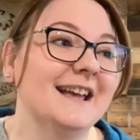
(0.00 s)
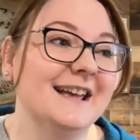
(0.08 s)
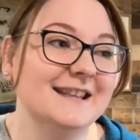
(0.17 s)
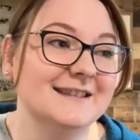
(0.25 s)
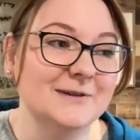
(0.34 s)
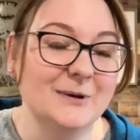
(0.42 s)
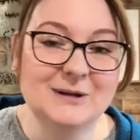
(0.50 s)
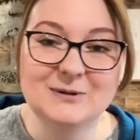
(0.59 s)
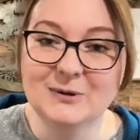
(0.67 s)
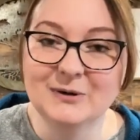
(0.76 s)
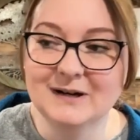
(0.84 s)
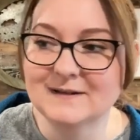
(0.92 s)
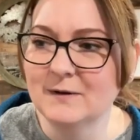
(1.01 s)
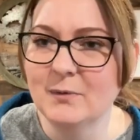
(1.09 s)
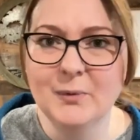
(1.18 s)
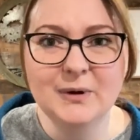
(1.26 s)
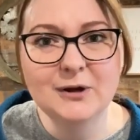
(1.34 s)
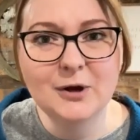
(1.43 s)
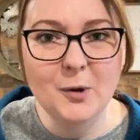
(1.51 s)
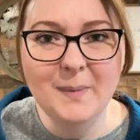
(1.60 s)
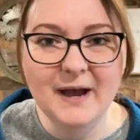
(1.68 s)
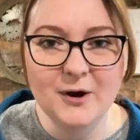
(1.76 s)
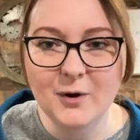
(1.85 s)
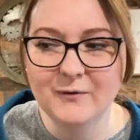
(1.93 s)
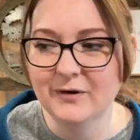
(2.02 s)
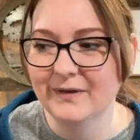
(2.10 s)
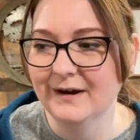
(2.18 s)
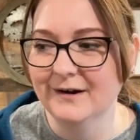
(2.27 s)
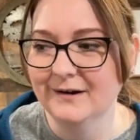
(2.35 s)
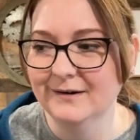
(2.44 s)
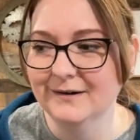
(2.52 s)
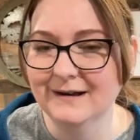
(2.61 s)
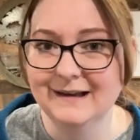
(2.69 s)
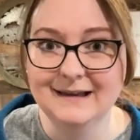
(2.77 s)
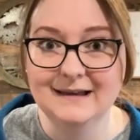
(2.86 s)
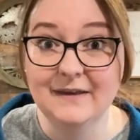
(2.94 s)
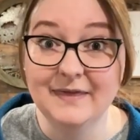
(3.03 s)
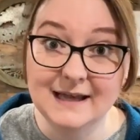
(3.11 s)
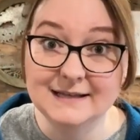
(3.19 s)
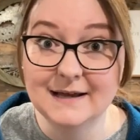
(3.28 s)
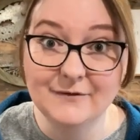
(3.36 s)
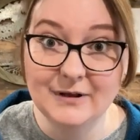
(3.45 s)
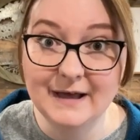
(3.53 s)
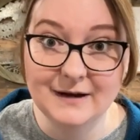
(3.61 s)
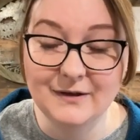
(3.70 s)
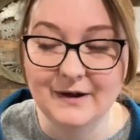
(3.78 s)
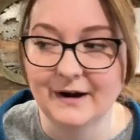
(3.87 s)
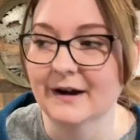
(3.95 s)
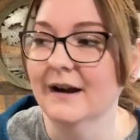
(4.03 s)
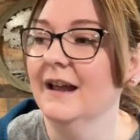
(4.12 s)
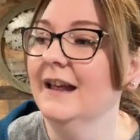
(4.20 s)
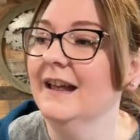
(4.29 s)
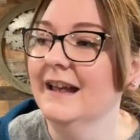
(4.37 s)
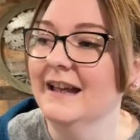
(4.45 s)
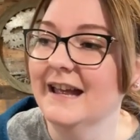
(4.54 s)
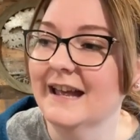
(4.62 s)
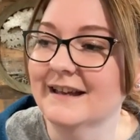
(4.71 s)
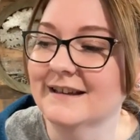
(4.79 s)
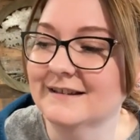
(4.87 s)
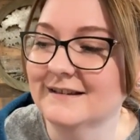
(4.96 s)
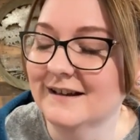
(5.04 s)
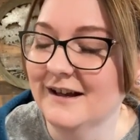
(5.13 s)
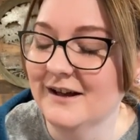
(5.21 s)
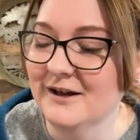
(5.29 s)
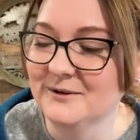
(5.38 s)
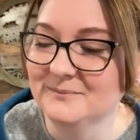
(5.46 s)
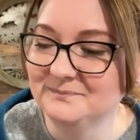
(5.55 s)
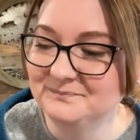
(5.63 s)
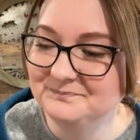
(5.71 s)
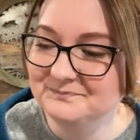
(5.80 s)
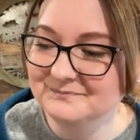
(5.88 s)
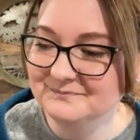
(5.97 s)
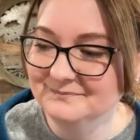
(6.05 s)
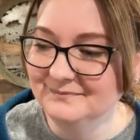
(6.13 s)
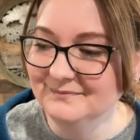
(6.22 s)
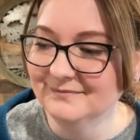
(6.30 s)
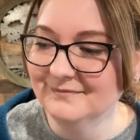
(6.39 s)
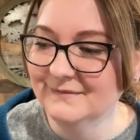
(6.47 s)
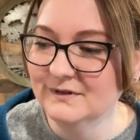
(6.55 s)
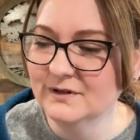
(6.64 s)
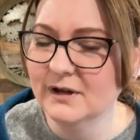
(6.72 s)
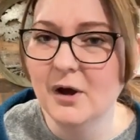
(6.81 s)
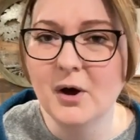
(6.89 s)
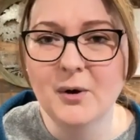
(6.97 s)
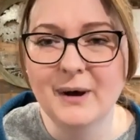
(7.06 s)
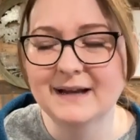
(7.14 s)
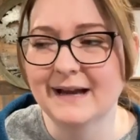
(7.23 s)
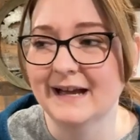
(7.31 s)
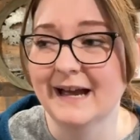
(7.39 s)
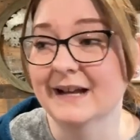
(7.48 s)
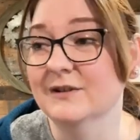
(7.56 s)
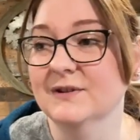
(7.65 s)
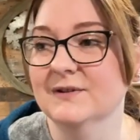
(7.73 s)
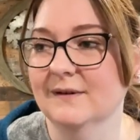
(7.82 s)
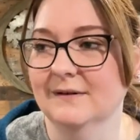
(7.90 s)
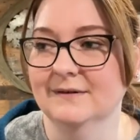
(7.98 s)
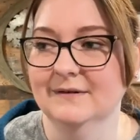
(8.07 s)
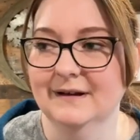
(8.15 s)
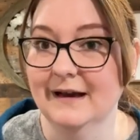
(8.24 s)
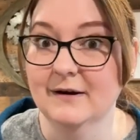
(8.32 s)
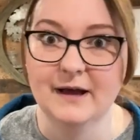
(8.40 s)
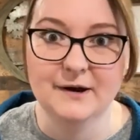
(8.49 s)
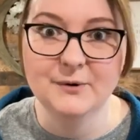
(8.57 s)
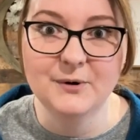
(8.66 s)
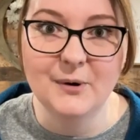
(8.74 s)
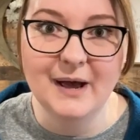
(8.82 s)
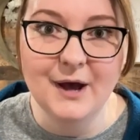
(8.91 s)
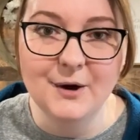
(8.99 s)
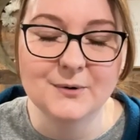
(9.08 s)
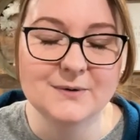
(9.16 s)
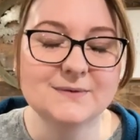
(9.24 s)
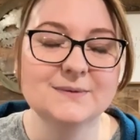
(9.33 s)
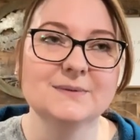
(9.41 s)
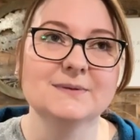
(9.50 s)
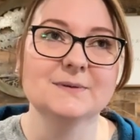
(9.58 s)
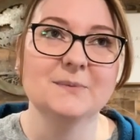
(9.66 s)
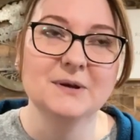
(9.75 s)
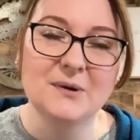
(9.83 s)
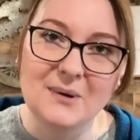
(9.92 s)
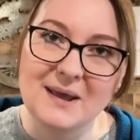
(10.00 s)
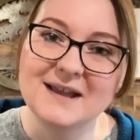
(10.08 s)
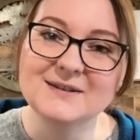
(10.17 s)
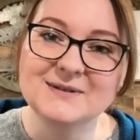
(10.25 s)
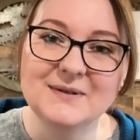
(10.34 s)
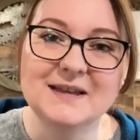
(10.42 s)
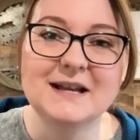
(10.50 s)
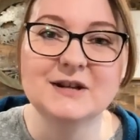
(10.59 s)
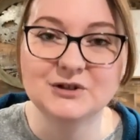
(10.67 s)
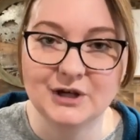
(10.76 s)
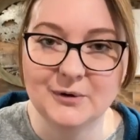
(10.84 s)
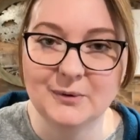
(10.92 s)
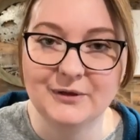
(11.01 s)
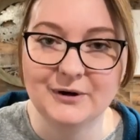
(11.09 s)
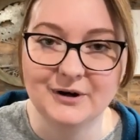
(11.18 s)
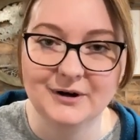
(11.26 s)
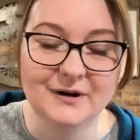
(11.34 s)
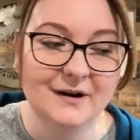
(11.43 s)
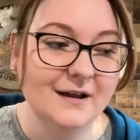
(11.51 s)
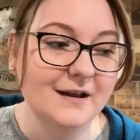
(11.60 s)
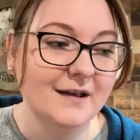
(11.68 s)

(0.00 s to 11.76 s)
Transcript: And so I told her, I said, well, when you go back over there, get that devil out of there. And um, she's like, oh, I, I, I just, I, I, don't know how. So I'm like, okay. So then I shared with her